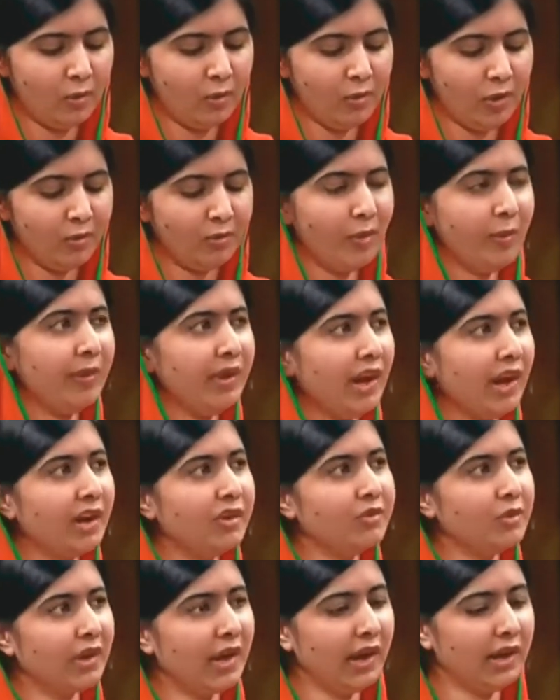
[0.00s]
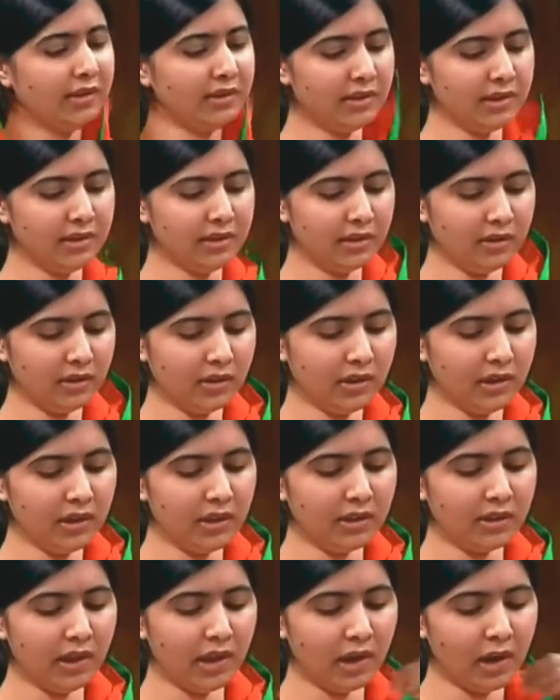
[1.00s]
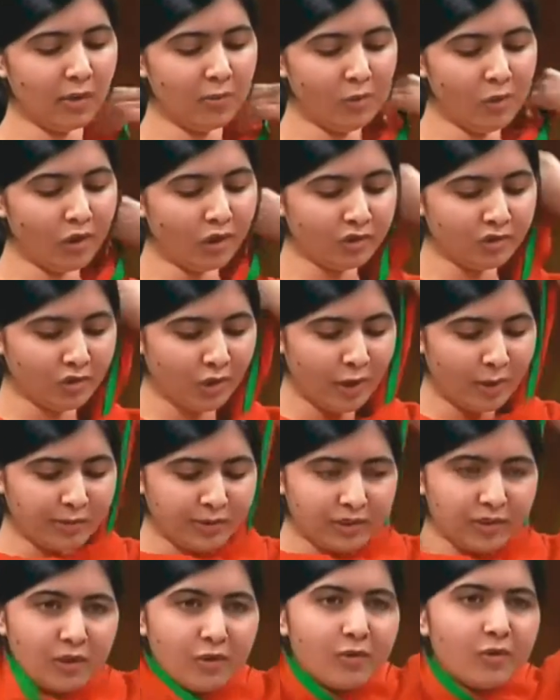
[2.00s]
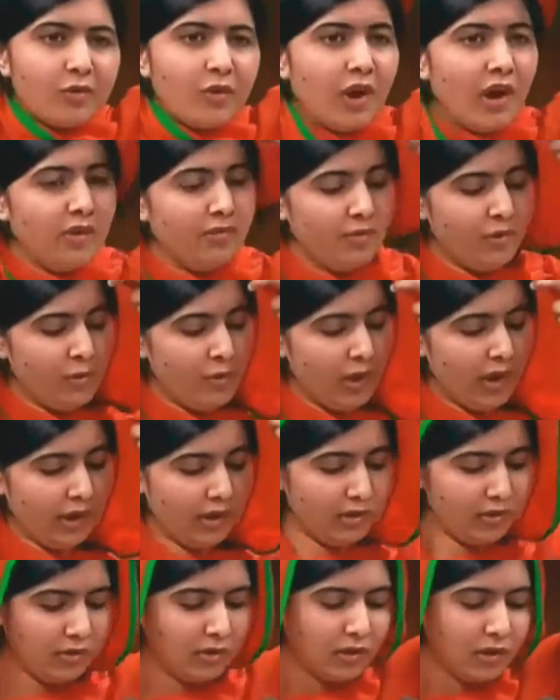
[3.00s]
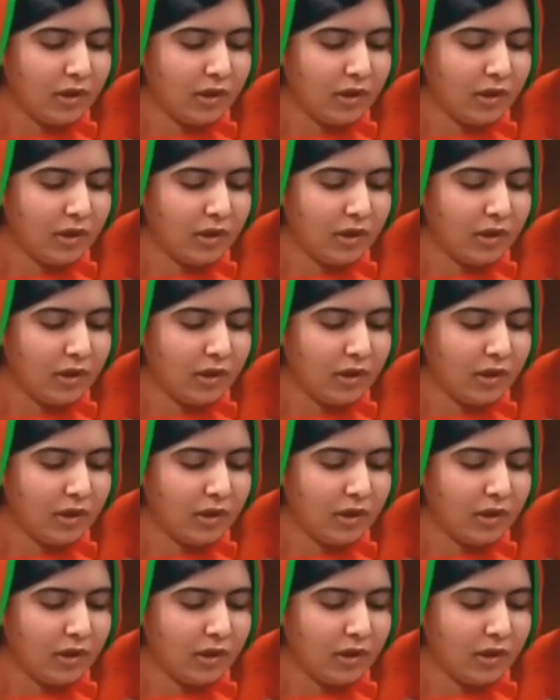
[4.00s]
When women are educated, there are more jobs for everyone.